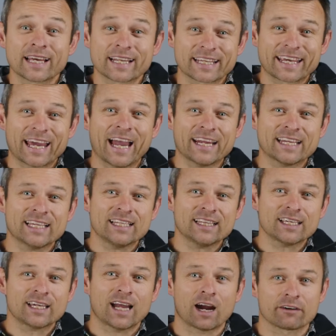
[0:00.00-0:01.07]
Now to calculate
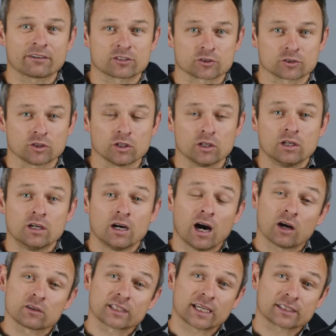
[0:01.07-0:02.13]
the current draw,
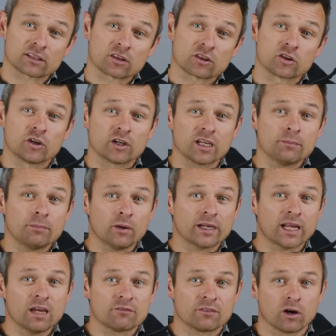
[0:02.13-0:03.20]
I'll take the
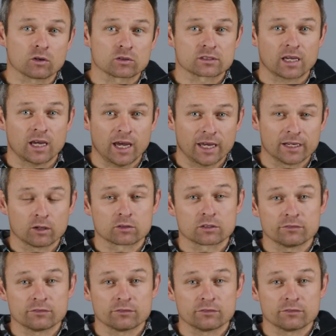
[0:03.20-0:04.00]
13.8 volts and I'll